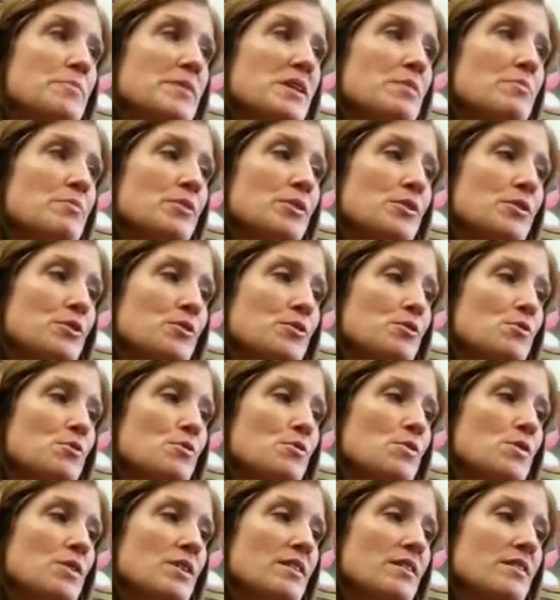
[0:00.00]
people
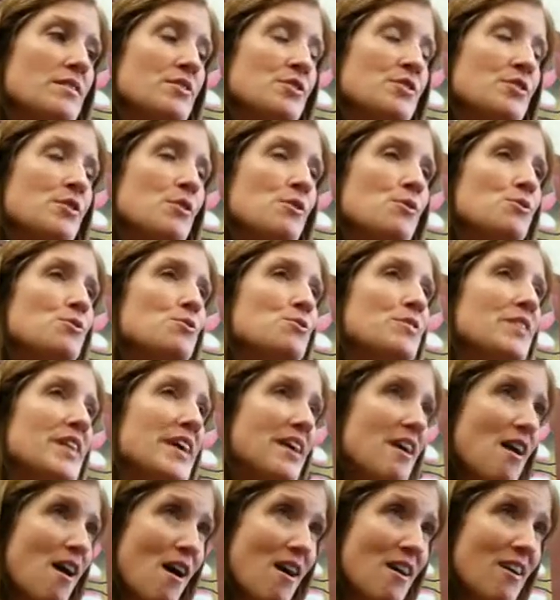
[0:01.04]
who know who
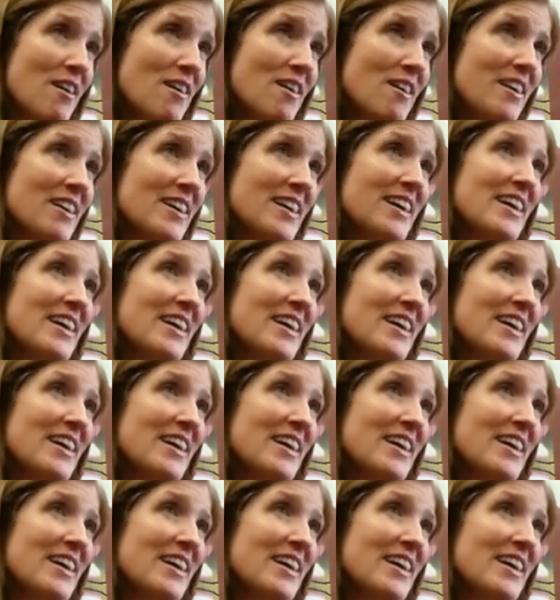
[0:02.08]
they are,